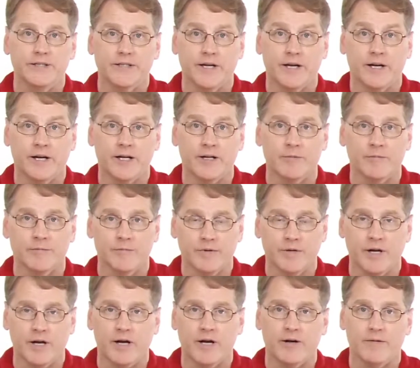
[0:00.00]
time
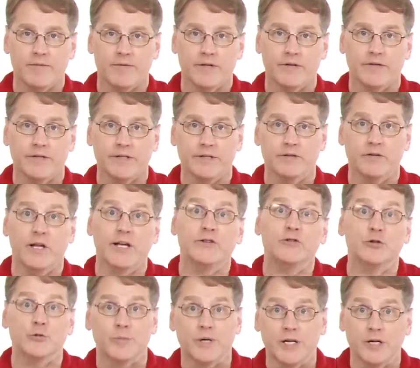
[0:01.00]
that the
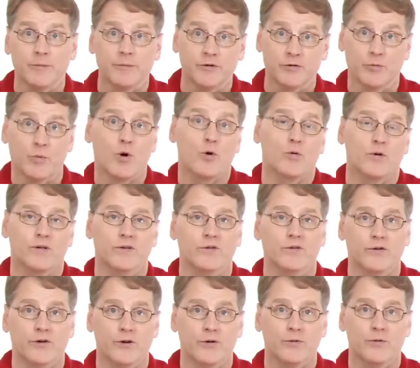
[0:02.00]
laser beam is broken.
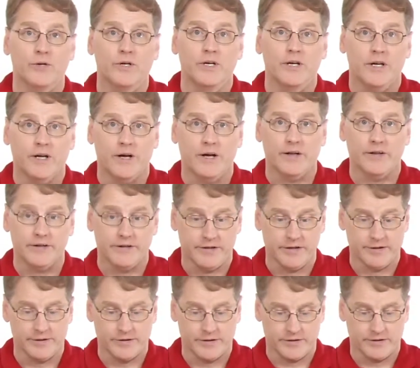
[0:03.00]
So the
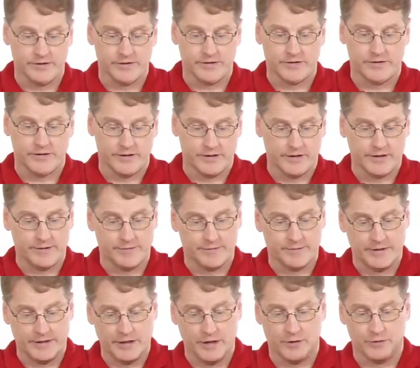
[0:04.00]
distance
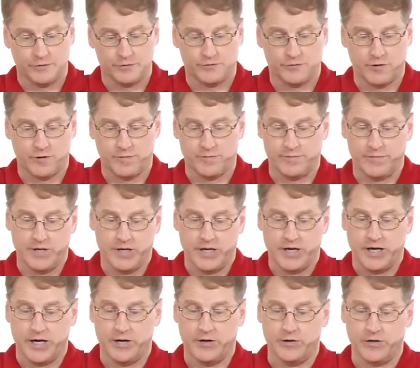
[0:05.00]
goes from
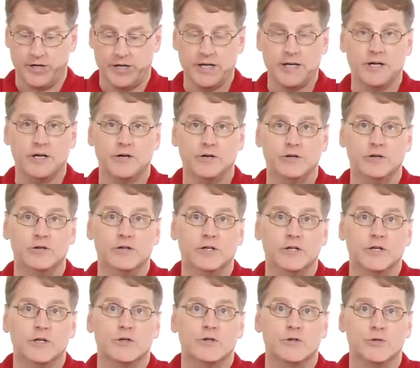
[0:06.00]
here
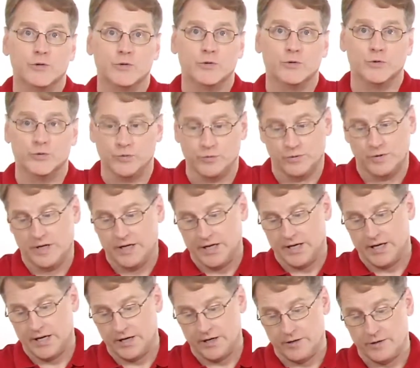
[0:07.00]
to
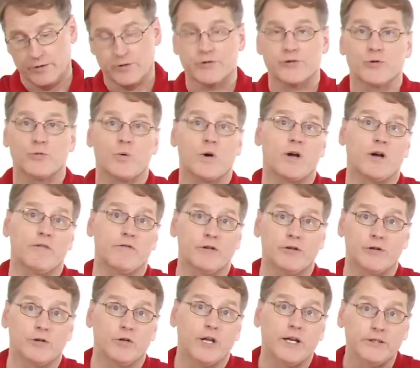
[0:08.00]
wherever
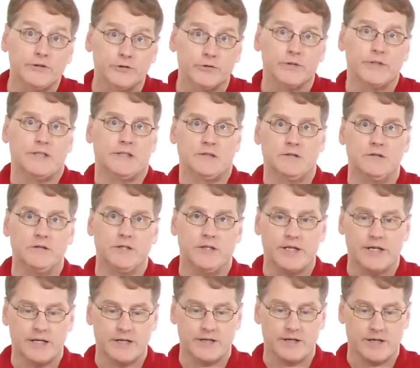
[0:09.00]
your laser is.
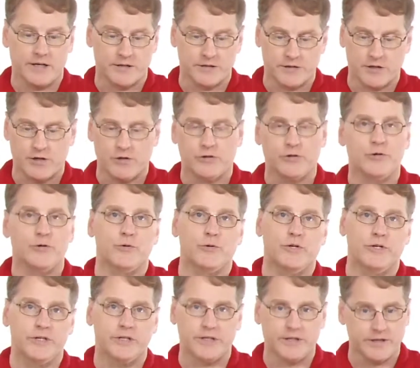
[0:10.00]
And so you
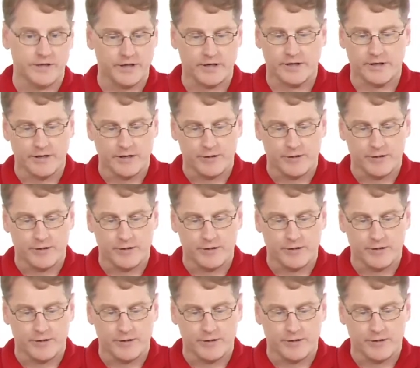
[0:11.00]
could